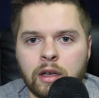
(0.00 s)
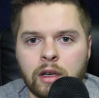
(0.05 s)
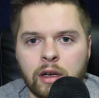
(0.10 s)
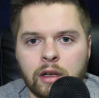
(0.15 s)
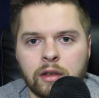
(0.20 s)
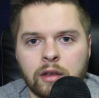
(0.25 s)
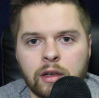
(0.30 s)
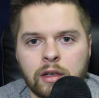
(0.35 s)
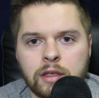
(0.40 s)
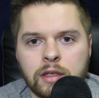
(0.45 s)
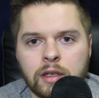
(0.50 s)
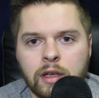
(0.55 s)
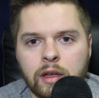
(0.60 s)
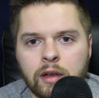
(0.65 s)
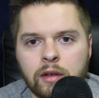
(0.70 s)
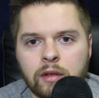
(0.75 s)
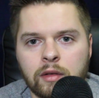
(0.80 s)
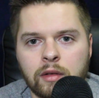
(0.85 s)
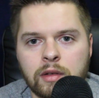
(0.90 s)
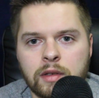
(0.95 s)
a
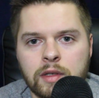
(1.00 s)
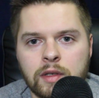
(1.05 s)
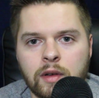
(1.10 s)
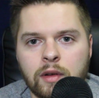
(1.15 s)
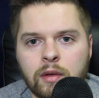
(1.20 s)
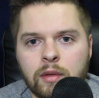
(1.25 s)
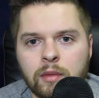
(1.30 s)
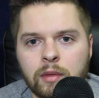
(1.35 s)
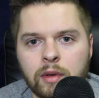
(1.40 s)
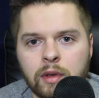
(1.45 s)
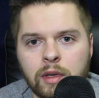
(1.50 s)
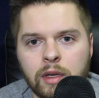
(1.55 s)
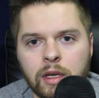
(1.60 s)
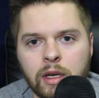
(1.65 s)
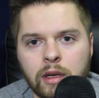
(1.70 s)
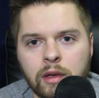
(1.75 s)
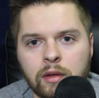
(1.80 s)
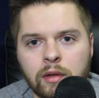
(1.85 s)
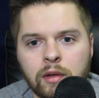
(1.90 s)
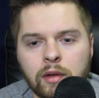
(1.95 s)
touchdown, so he
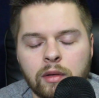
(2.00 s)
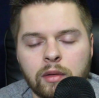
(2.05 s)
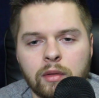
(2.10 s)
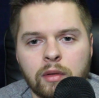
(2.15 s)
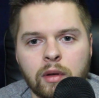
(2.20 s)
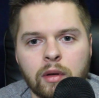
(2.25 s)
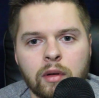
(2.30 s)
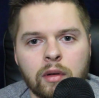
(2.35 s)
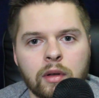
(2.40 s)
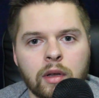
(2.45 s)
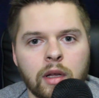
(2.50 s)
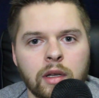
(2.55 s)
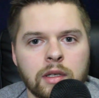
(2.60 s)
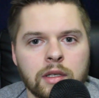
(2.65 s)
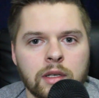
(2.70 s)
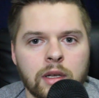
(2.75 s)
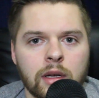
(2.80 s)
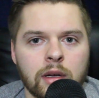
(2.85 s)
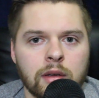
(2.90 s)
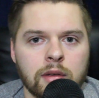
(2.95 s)
had 2 total
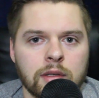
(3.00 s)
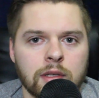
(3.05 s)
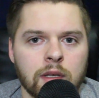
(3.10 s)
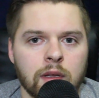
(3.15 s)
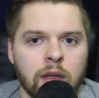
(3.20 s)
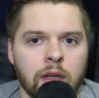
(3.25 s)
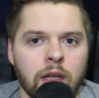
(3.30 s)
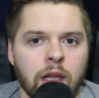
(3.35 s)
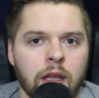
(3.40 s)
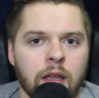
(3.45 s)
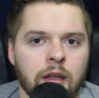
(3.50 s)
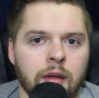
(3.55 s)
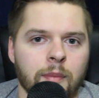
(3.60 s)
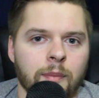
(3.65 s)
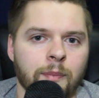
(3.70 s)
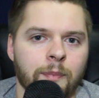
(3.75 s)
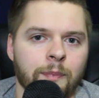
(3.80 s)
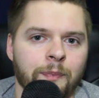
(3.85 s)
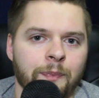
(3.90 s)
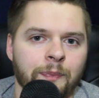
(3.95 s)
touchdowns in the
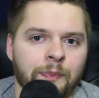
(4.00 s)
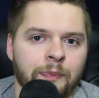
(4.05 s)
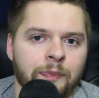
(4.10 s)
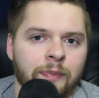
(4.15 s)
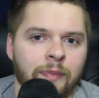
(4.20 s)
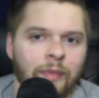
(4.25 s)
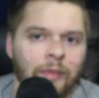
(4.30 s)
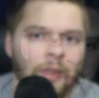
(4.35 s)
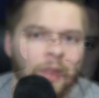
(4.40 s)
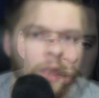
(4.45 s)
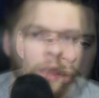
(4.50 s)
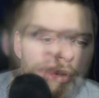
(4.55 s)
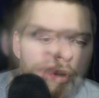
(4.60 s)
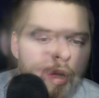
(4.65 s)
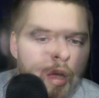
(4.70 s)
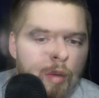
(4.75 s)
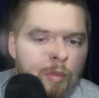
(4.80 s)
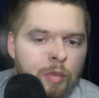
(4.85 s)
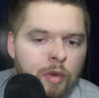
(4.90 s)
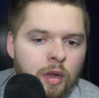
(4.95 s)
game. Jimmy
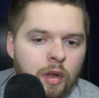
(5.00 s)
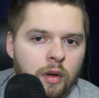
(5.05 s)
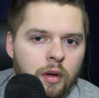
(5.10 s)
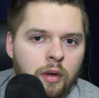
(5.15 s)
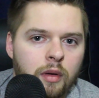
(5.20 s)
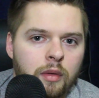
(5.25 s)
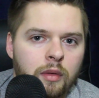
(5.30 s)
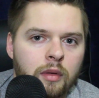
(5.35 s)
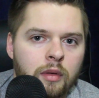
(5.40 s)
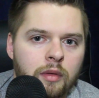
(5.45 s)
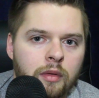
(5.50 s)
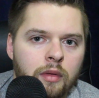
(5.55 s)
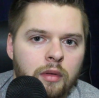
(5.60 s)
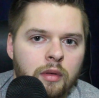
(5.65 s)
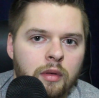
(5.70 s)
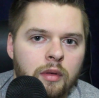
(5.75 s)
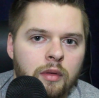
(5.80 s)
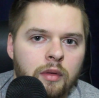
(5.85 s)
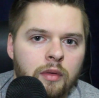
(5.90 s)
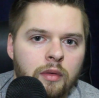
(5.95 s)
Garoppolo
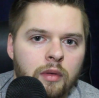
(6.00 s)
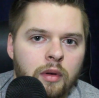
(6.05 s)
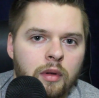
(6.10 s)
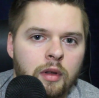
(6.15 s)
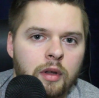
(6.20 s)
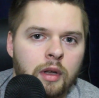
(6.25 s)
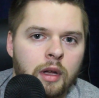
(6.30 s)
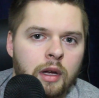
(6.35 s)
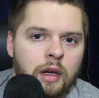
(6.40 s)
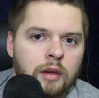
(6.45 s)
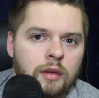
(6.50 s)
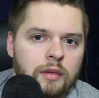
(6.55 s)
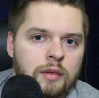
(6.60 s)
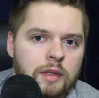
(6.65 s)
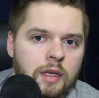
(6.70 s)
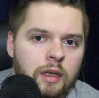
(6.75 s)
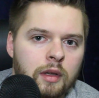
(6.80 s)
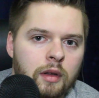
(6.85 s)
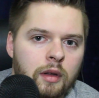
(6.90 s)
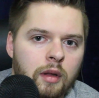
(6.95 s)
for the Niners
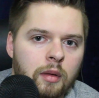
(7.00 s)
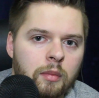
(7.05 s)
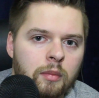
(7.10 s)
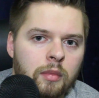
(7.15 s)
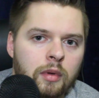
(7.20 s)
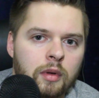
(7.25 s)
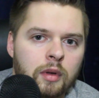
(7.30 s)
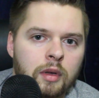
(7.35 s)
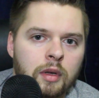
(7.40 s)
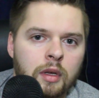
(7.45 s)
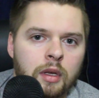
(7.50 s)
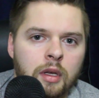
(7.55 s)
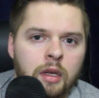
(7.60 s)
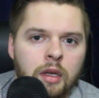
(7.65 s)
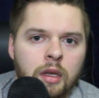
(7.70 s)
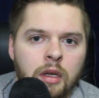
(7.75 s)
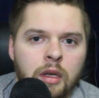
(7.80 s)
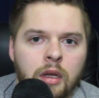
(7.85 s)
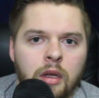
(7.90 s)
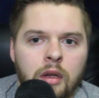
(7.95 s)
ended up
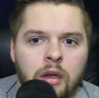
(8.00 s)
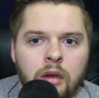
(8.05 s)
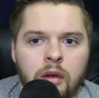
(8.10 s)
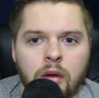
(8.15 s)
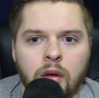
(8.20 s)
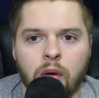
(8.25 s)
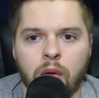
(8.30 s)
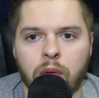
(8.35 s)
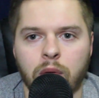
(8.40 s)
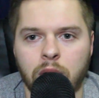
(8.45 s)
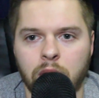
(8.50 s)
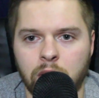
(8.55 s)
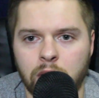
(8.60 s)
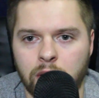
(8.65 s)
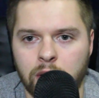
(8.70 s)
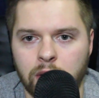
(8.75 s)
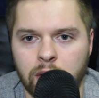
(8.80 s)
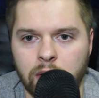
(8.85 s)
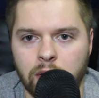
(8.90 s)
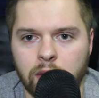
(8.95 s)
going
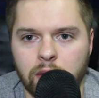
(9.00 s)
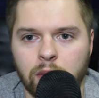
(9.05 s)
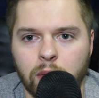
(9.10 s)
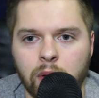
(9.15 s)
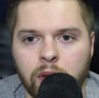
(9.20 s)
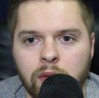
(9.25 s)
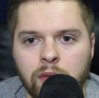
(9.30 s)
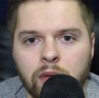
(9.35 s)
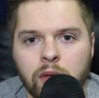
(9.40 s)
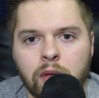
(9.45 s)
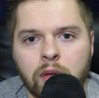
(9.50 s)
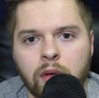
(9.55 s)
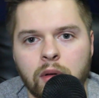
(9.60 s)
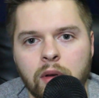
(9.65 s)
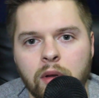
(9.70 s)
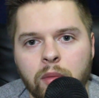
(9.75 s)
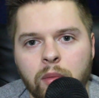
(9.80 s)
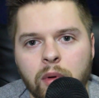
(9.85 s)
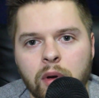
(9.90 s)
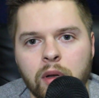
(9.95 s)
20 for
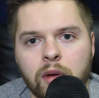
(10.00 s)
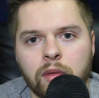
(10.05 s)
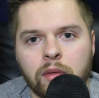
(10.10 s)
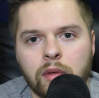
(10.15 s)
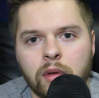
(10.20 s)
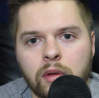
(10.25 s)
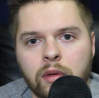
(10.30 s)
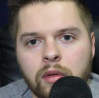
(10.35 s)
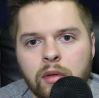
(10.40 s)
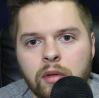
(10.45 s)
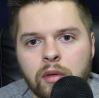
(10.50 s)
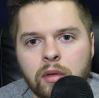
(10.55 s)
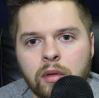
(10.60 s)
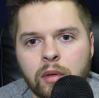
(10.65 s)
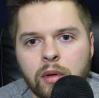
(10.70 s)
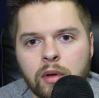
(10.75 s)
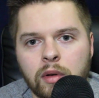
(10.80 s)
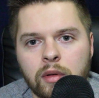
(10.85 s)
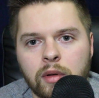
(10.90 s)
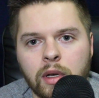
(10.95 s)
31 for
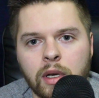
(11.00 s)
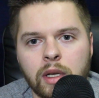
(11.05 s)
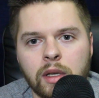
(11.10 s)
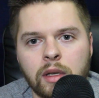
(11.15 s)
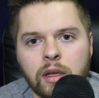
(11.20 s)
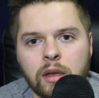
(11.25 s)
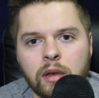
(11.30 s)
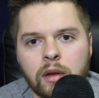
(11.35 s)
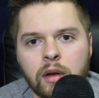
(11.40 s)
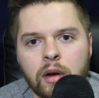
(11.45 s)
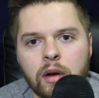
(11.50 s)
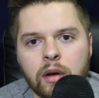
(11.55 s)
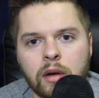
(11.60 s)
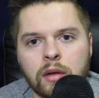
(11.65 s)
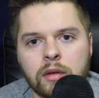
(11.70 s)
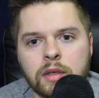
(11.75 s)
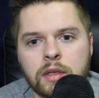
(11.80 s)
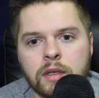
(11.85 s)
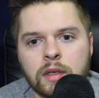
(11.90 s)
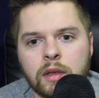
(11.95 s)
219
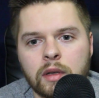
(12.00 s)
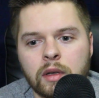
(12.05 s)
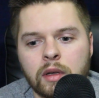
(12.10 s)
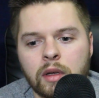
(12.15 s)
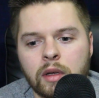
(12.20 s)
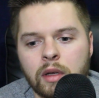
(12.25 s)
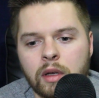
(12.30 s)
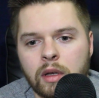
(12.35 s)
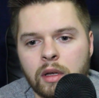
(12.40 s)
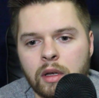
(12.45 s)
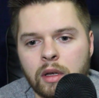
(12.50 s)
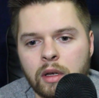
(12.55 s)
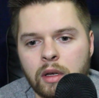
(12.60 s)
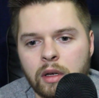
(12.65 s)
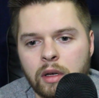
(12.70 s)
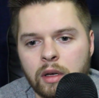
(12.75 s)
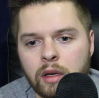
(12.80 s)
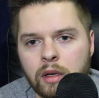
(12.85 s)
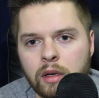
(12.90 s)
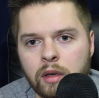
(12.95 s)
yards,
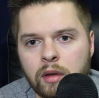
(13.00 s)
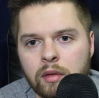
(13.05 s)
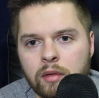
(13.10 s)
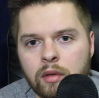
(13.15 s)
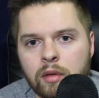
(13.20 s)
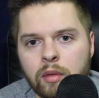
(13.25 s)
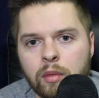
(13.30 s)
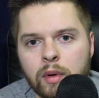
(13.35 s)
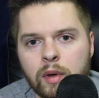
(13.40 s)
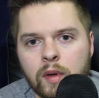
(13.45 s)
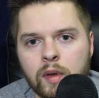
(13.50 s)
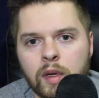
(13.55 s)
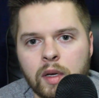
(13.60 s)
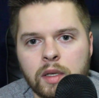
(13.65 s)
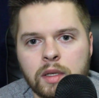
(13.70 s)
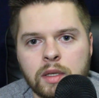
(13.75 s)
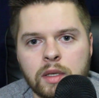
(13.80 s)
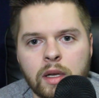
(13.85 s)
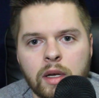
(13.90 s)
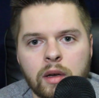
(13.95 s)
and he threw 1
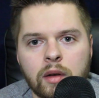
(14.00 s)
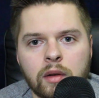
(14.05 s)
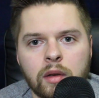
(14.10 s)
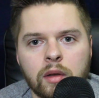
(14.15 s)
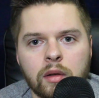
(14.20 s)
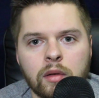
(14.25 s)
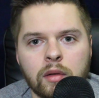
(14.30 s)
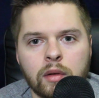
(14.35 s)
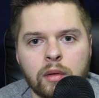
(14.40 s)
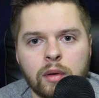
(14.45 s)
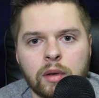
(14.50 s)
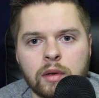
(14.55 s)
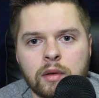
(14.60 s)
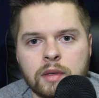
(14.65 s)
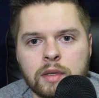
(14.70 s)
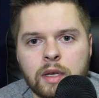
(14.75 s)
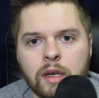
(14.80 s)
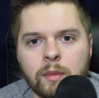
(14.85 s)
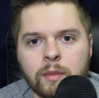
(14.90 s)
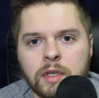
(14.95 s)
touchdown and 2
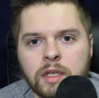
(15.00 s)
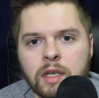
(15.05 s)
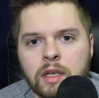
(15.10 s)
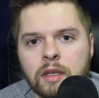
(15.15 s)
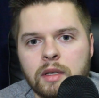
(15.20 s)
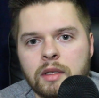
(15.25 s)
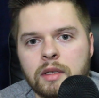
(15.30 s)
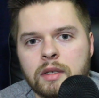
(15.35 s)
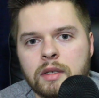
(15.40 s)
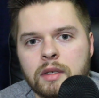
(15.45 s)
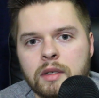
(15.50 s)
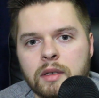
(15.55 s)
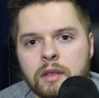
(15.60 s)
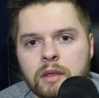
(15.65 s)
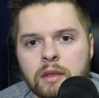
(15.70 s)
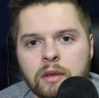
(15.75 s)
interceptions.